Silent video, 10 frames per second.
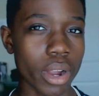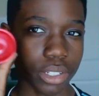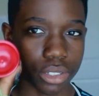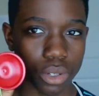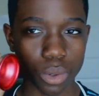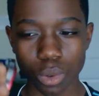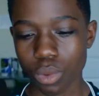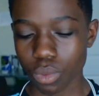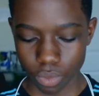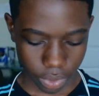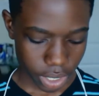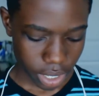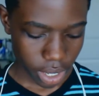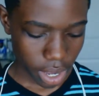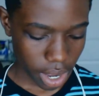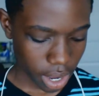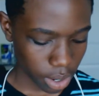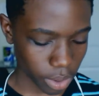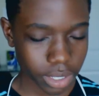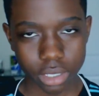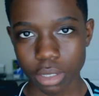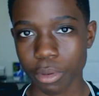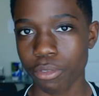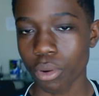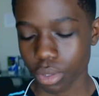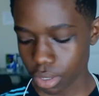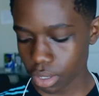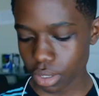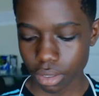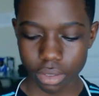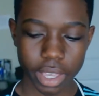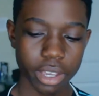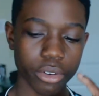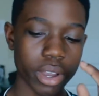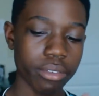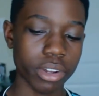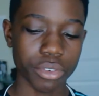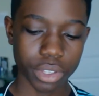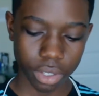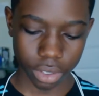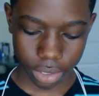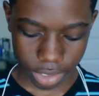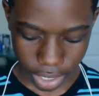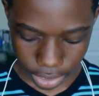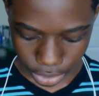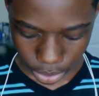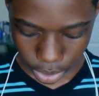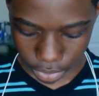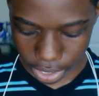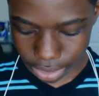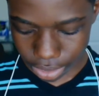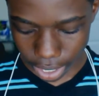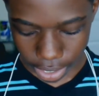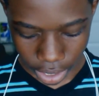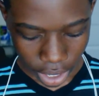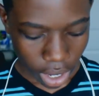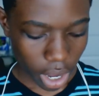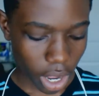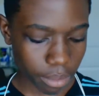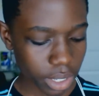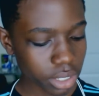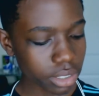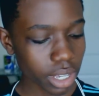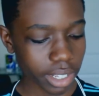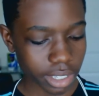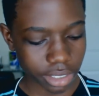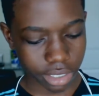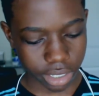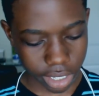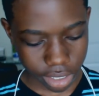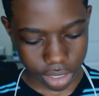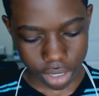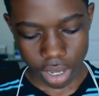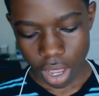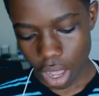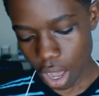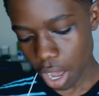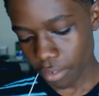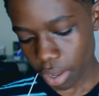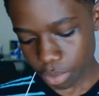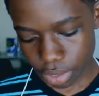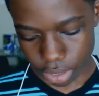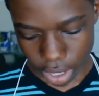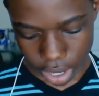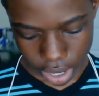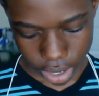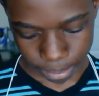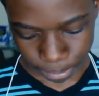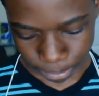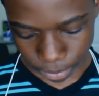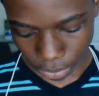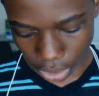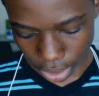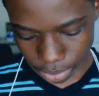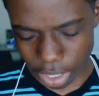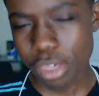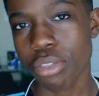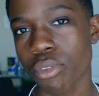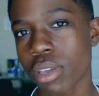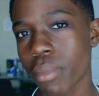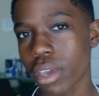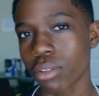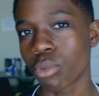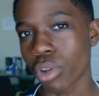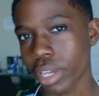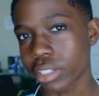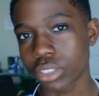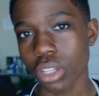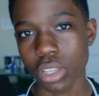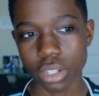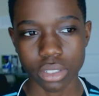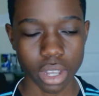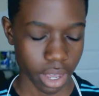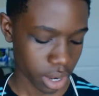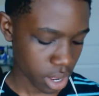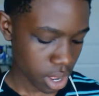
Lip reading: Alright, so as I said before, they engraved everything on the outside, so you have the inside. The inside consists of, I would say 3 main rings on the inside.